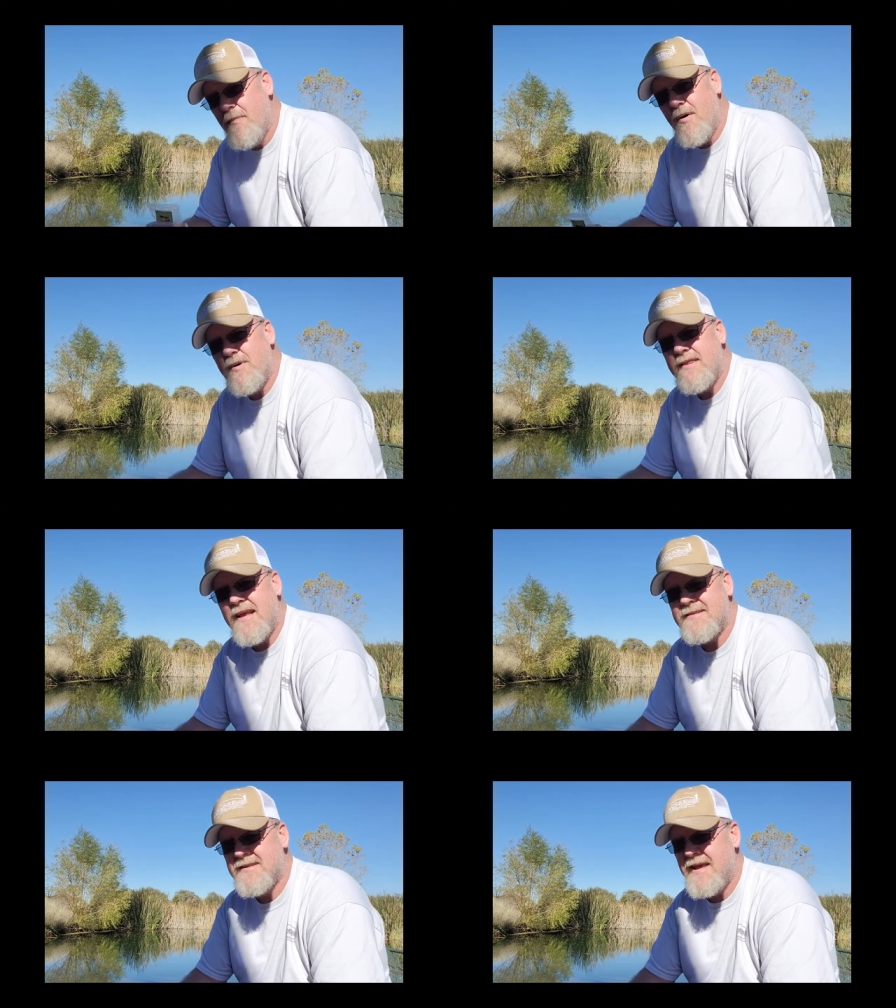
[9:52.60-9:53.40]
But with
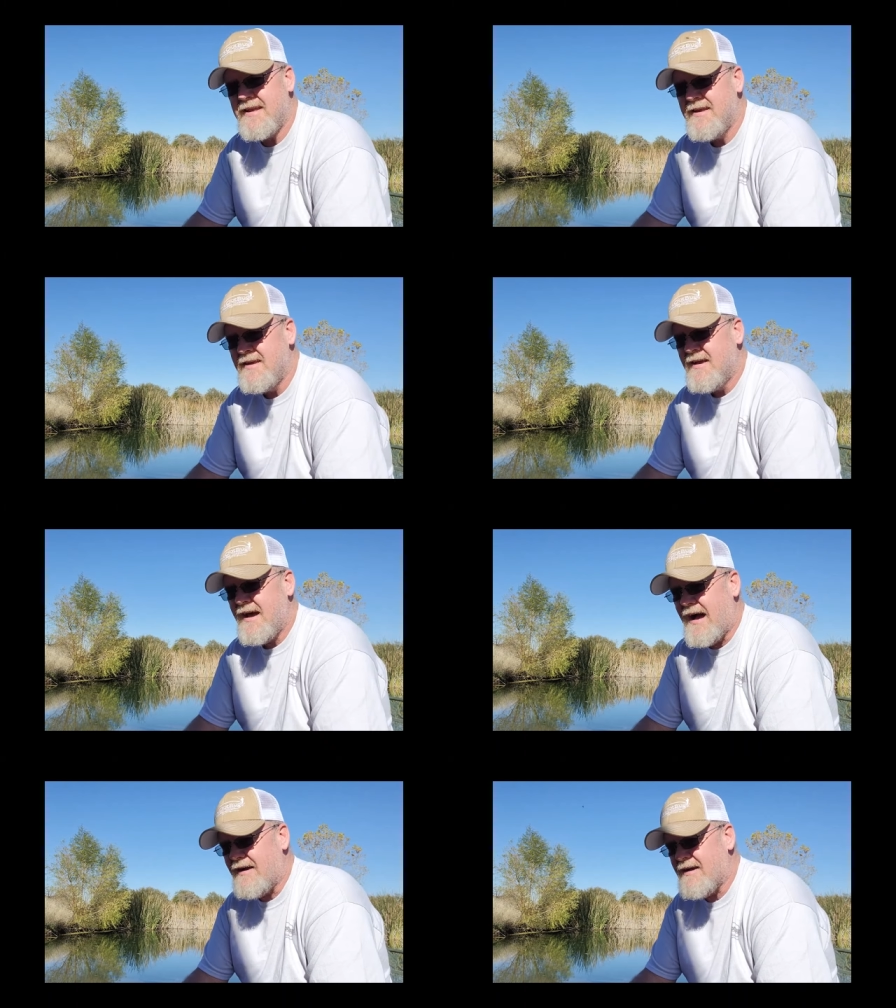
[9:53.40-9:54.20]
that said,
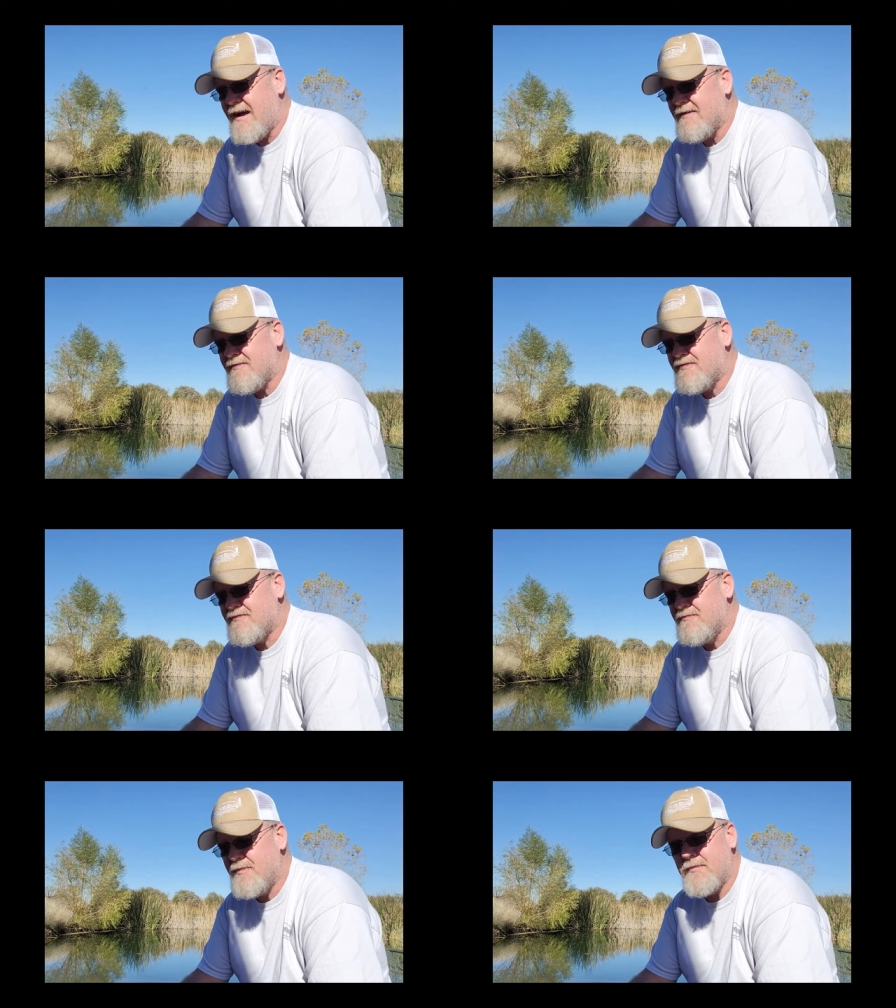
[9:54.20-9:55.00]
I, I've
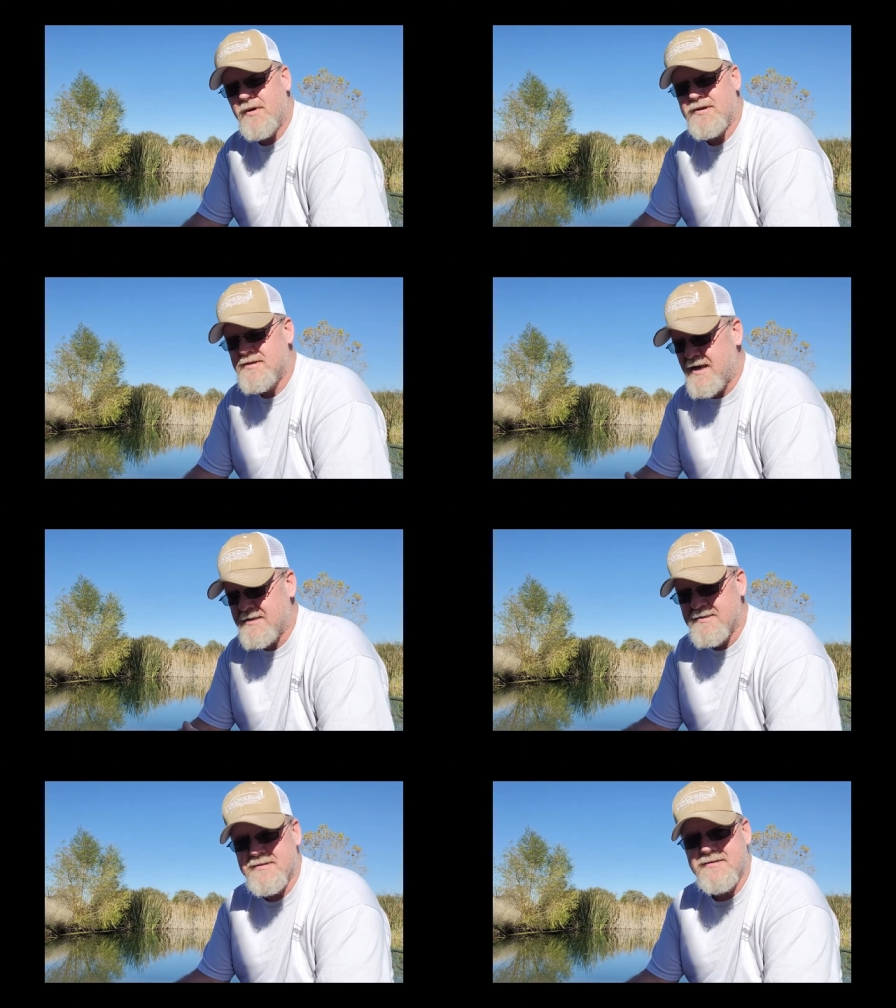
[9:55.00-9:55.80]
my
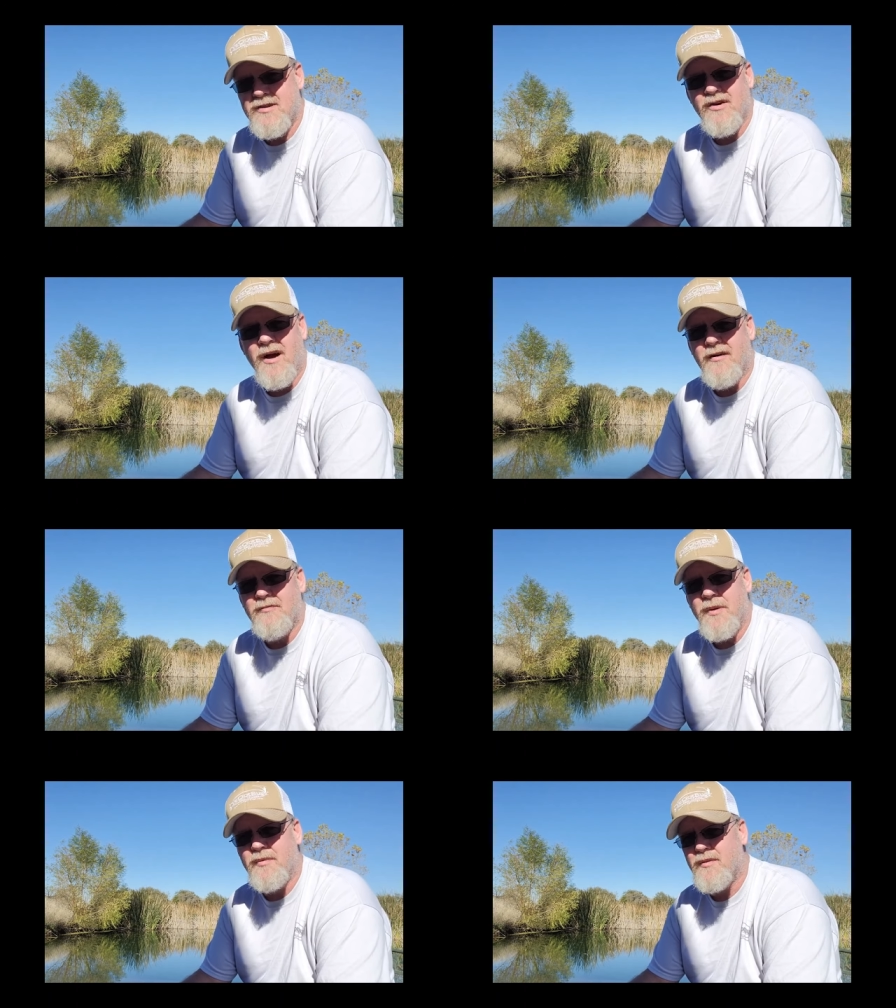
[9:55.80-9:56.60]
merchandise has took
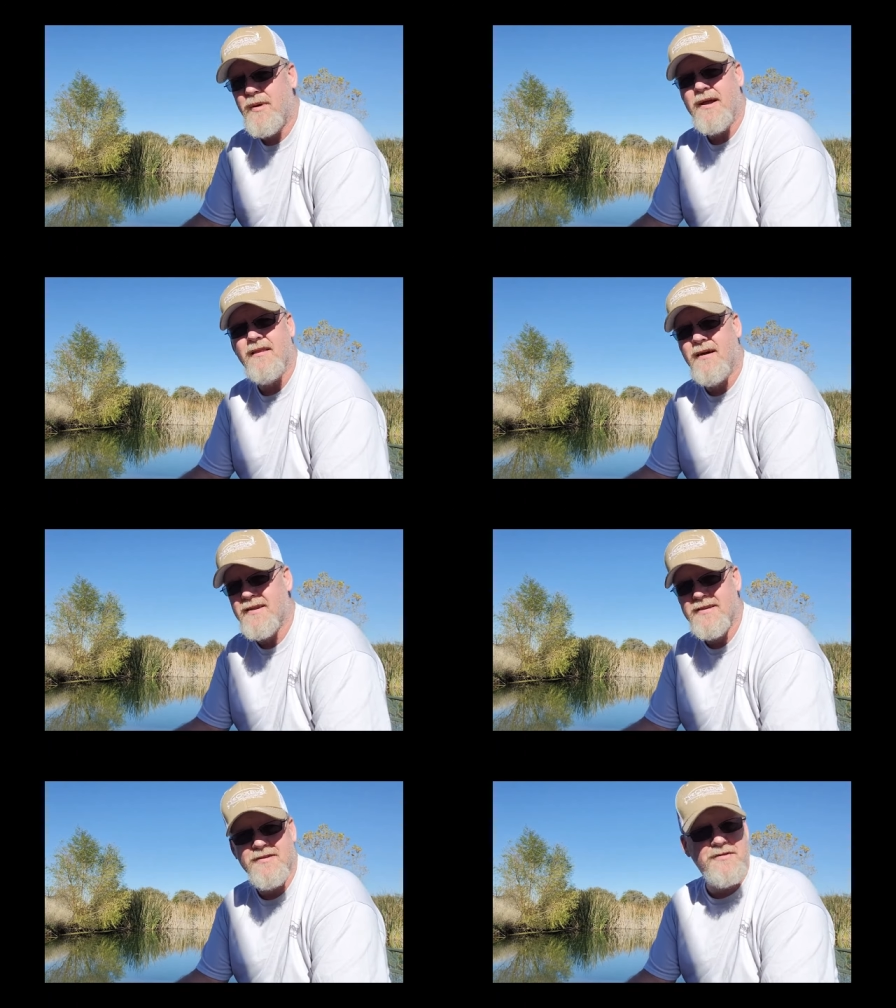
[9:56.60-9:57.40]
off. People are buying a lot
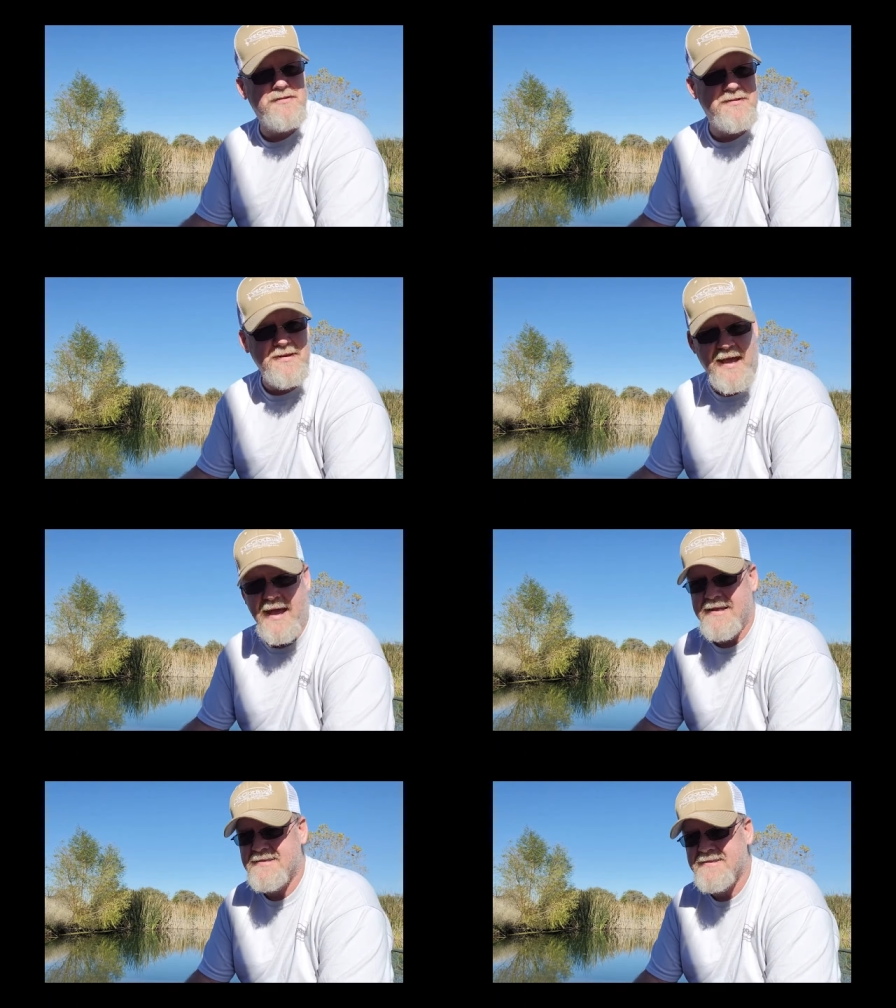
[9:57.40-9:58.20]
of t-shirts and
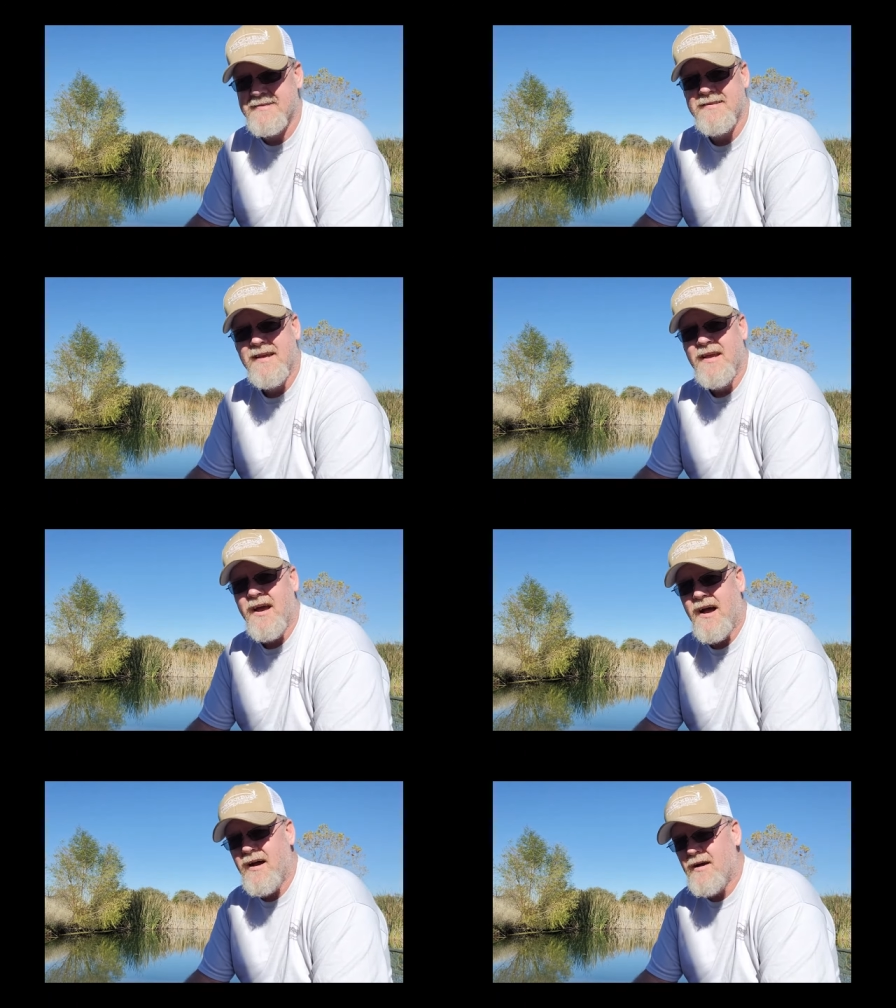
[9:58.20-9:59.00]
hats, and
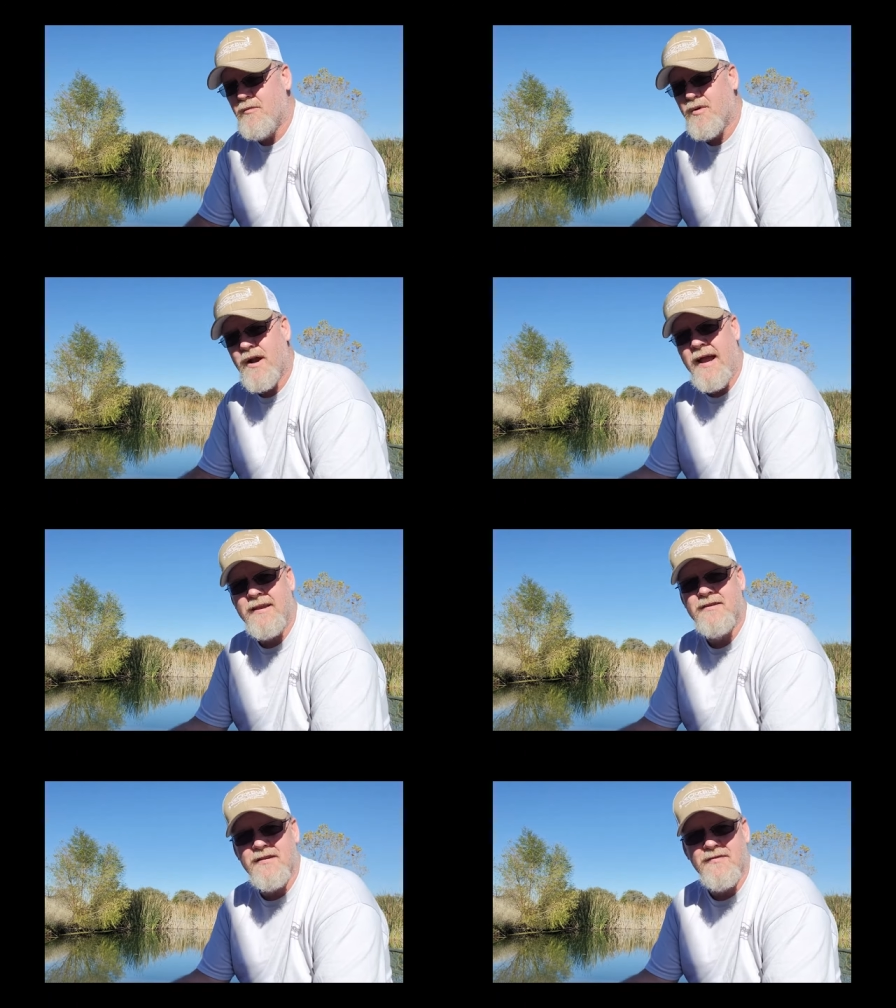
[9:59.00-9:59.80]
uh, we're
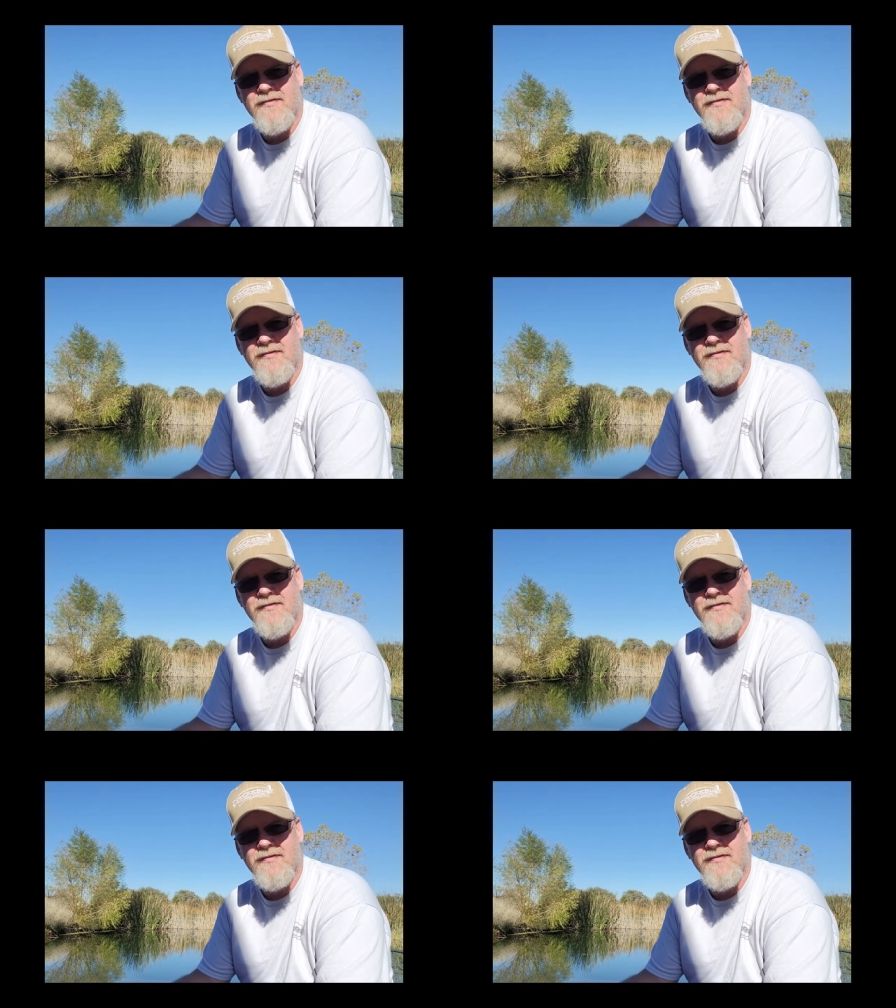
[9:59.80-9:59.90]
adding to